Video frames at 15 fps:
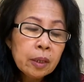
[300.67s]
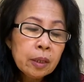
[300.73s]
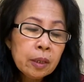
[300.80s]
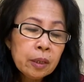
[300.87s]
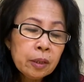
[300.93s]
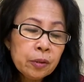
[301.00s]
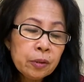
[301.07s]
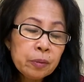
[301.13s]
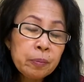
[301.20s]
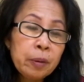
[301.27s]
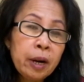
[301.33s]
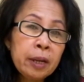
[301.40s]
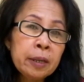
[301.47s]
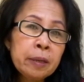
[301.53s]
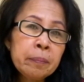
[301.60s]
in your
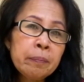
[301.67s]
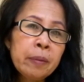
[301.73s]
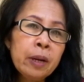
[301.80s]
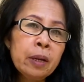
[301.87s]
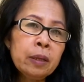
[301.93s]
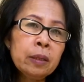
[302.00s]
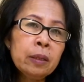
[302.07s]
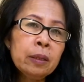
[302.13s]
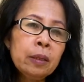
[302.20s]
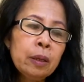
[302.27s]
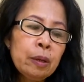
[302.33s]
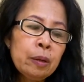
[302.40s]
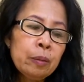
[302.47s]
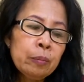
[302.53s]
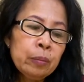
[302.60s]
frying pan,
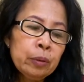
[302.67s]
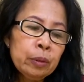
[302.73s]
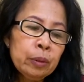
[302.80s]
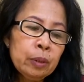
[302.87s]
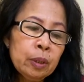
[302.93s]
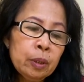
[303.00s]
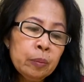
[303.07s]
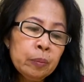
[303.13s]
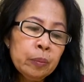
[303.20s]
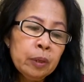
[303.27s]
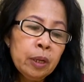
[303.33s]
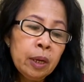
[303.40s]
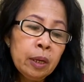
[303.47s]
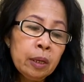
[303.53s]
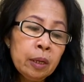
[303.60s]
put
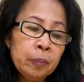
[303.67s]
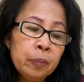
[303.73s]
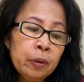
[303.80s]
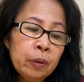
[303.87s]
like if you